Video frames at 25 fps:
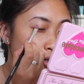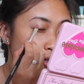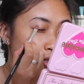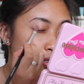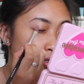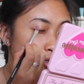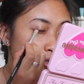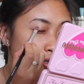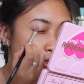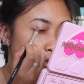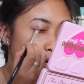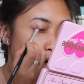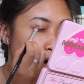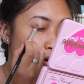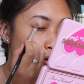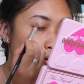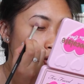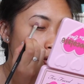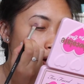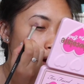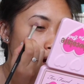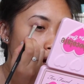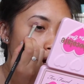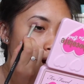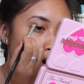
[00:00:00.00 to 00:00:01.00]

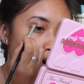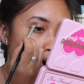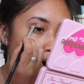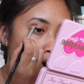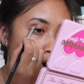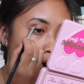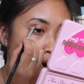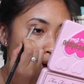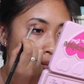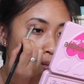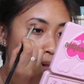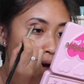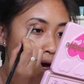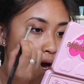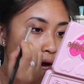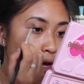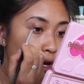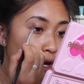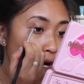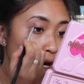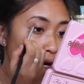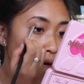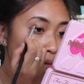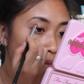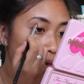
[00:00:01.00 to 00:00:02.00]
So I
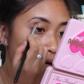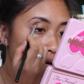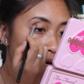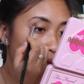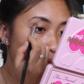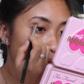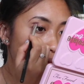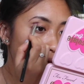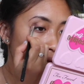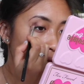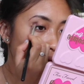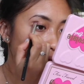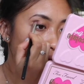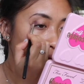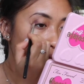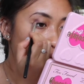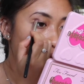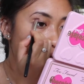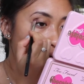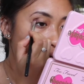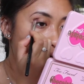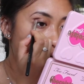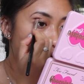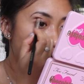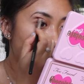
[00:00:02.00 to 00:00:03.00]
could be completely
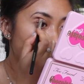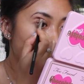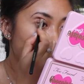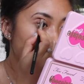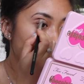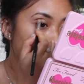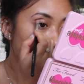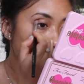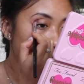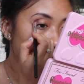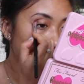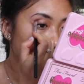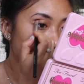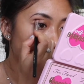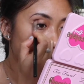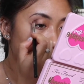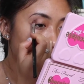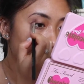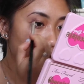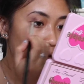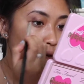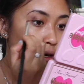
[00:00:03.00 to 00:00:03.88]
wrong, but like,